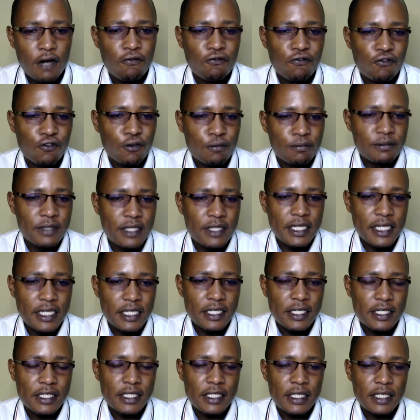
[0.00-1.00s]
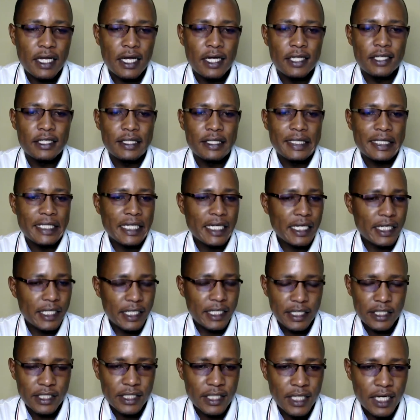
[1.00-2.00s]
from this. Until
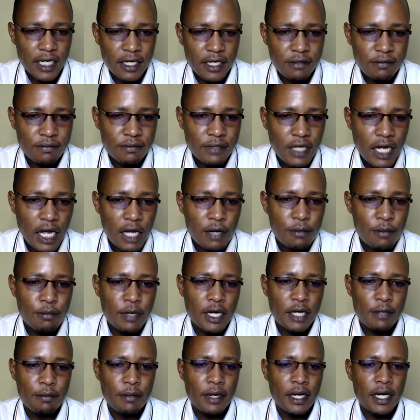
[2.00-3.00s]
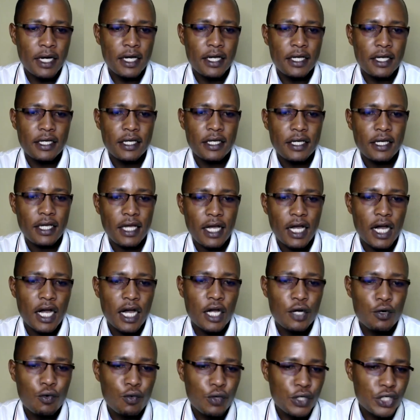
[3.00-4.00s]
next time, bye-bye.
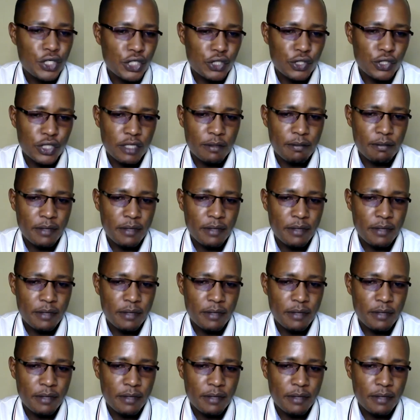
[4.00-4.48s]
I wish you the